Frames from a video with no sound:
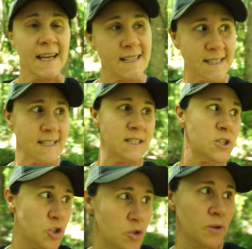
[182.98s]
easy
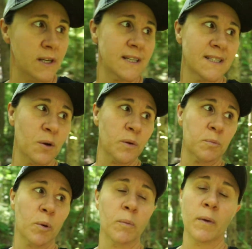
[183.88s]
to do this with
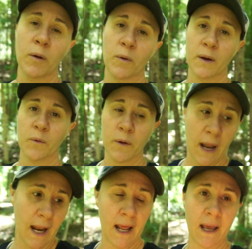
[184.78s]
Premier1
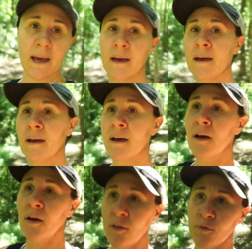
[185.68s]
netting
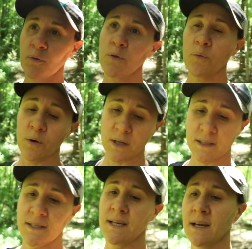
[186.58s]
through the
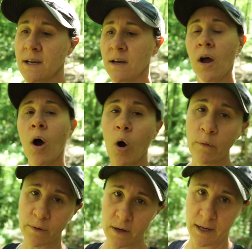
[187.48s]
woods
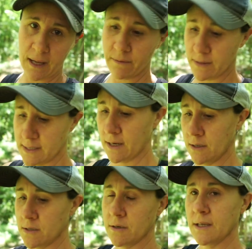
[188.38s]
over uneven
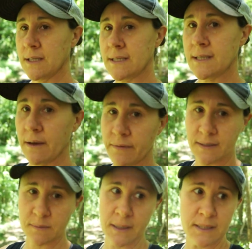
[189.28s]
territory. This stuff
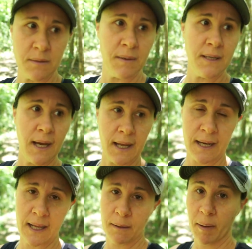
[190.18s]
is meant to be done
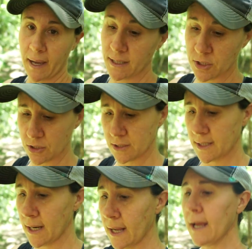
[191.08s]
in a pasture
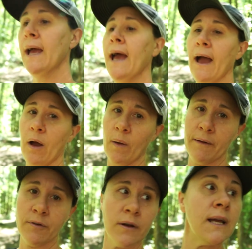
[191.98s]
setting.
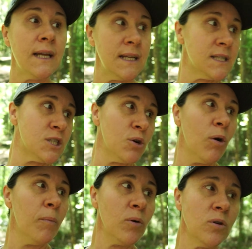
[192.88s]
However, it is
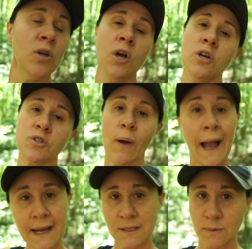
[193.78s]
doable. So
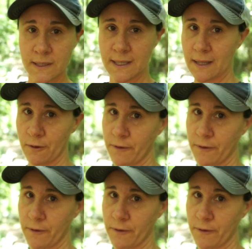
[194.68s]
as we set the